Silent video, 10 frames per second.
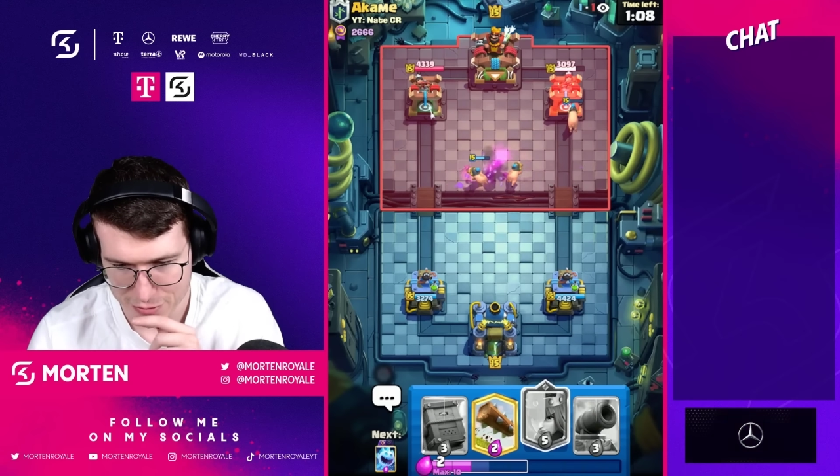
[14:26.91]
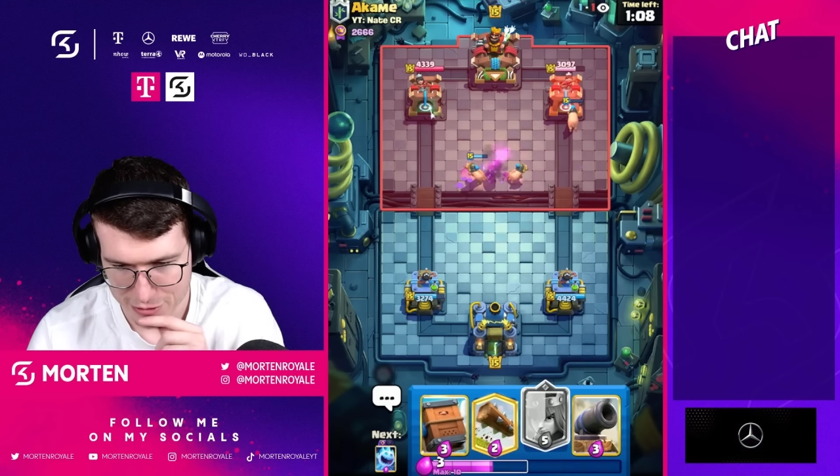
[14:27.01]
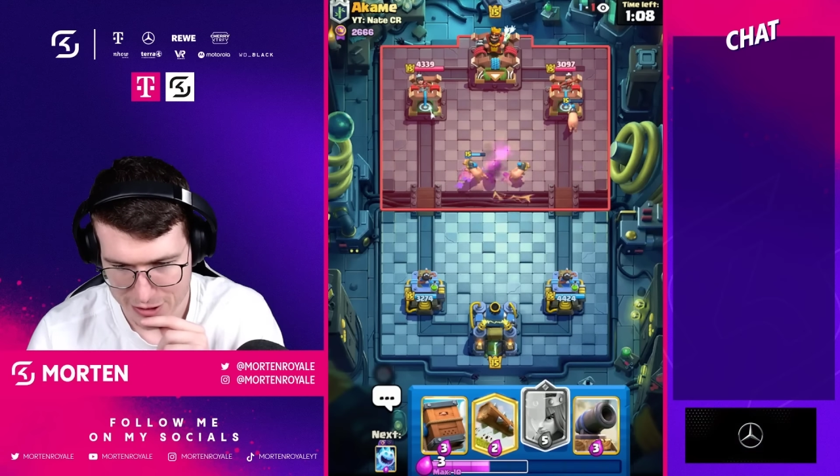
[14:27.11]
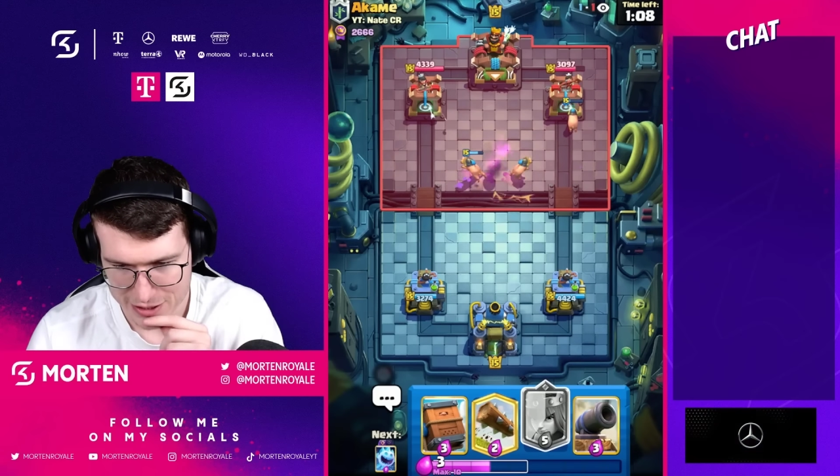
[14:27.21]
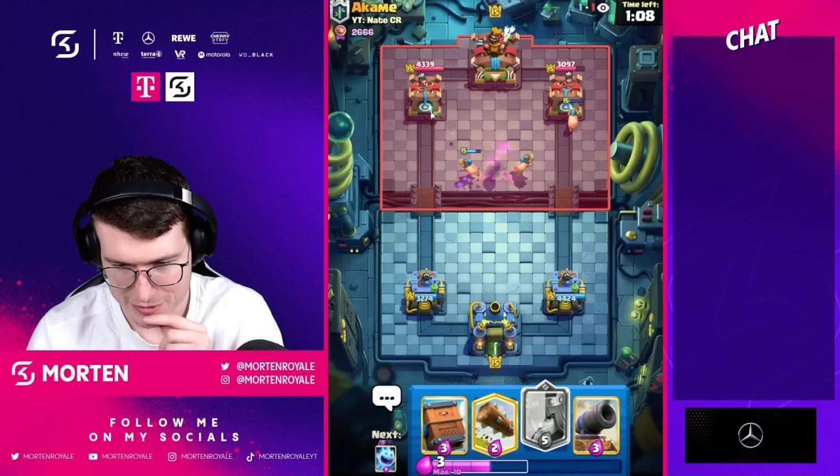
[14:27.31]

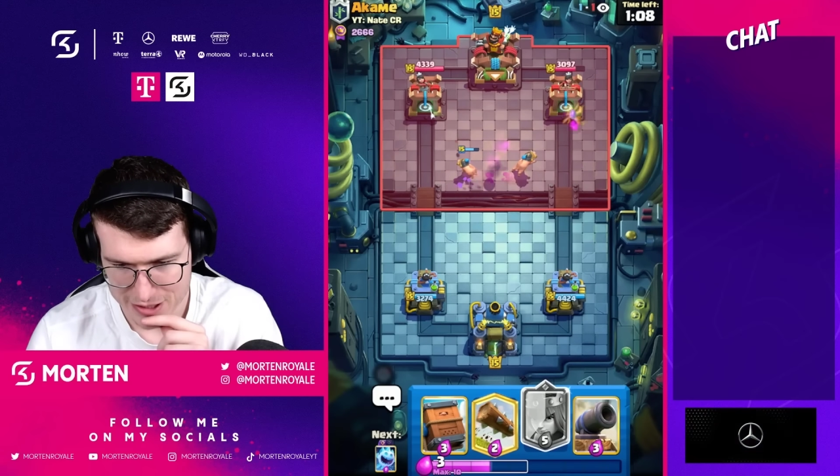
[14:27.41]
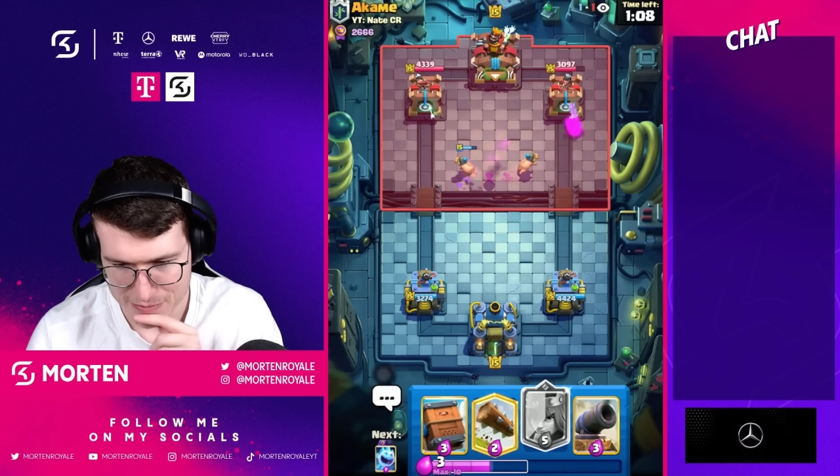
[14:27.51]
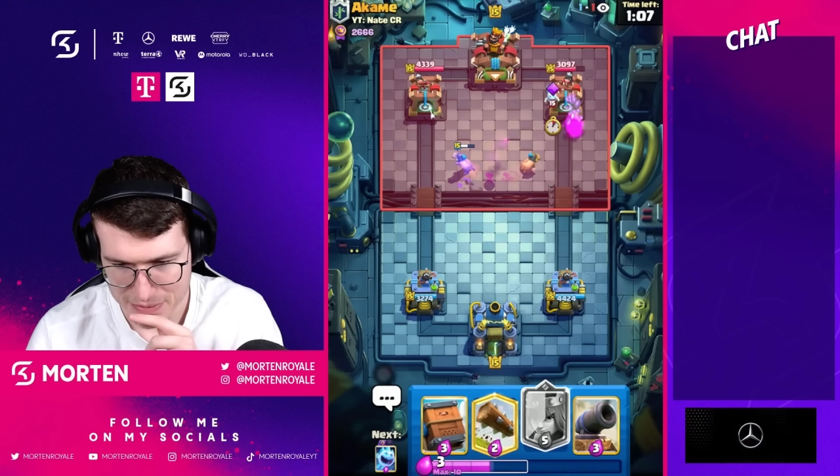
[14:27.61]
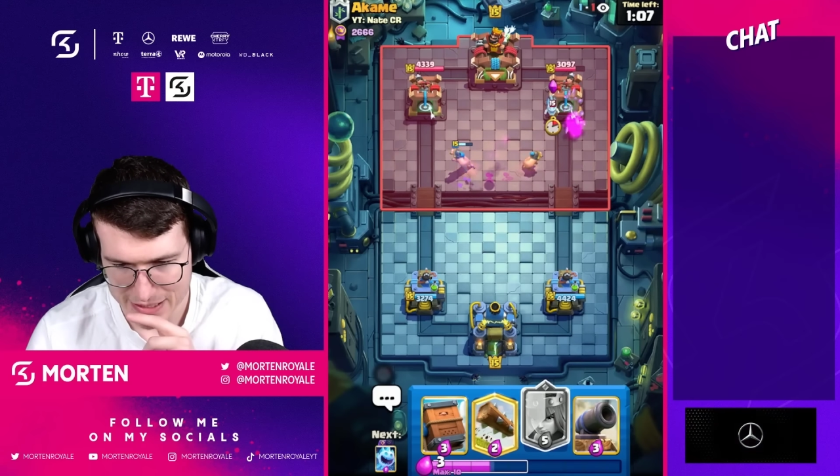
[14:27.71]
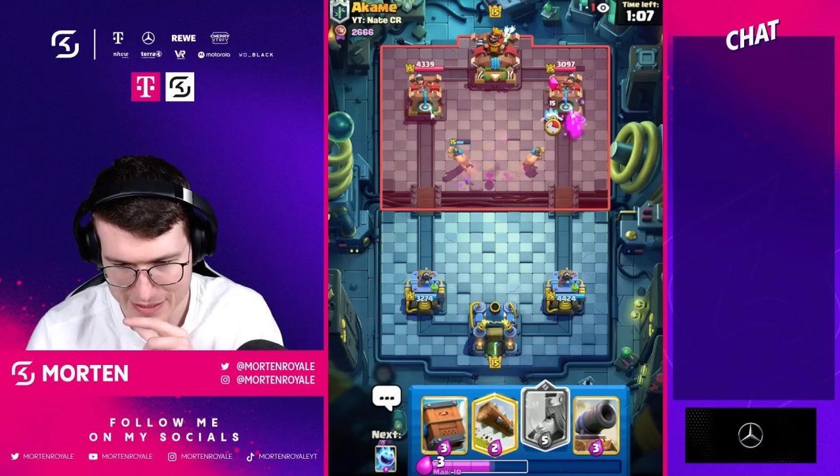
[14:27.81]
really, really
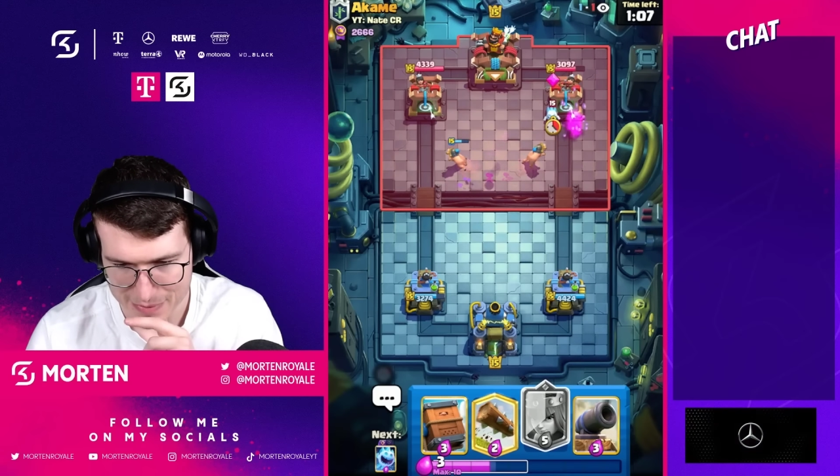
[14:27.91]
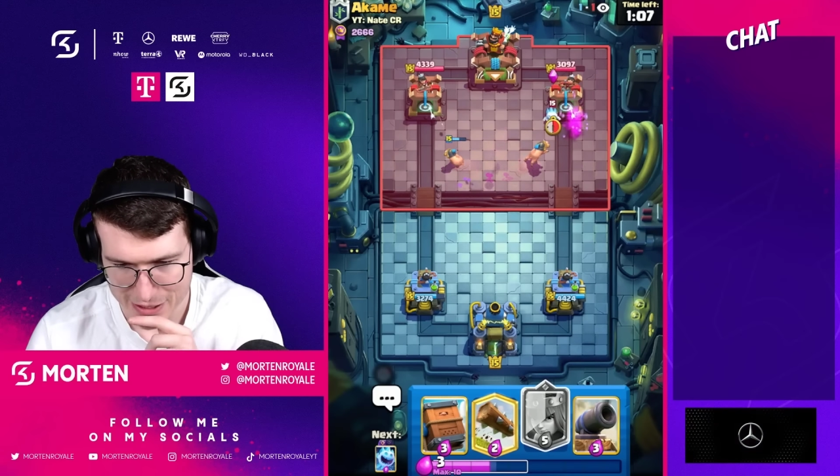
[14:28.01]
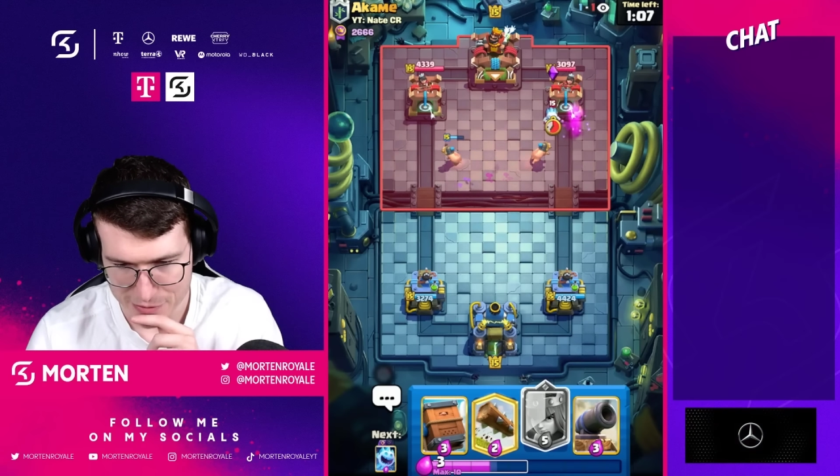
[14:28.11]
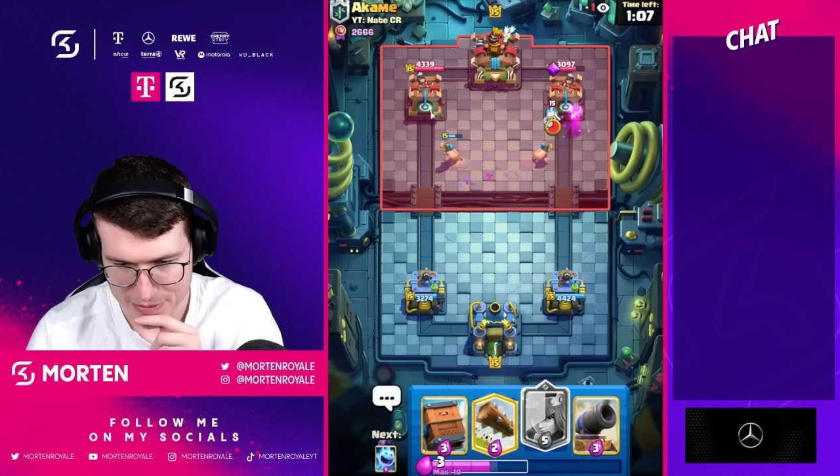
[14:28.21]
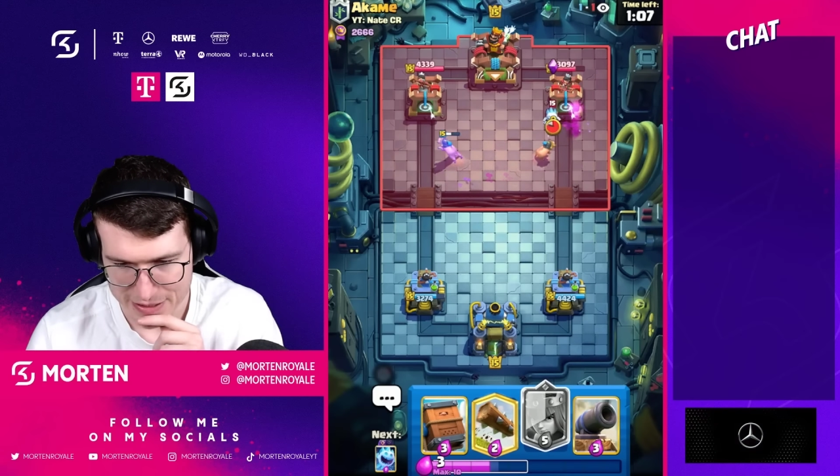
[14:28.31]
big in
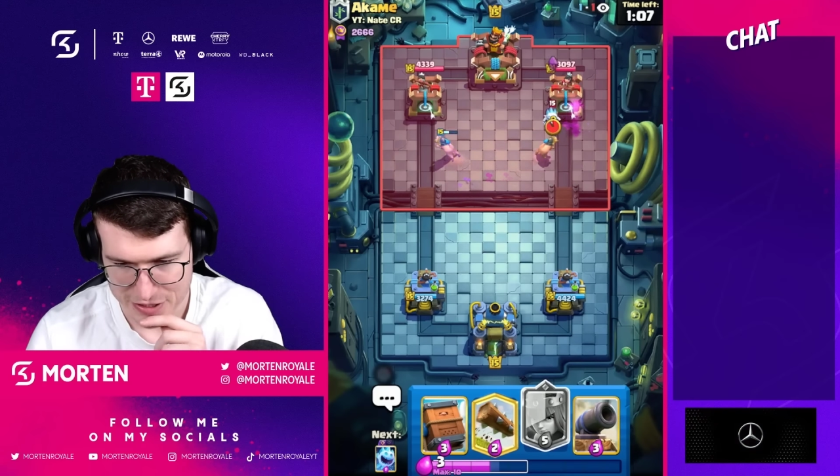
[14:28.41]
my opinion.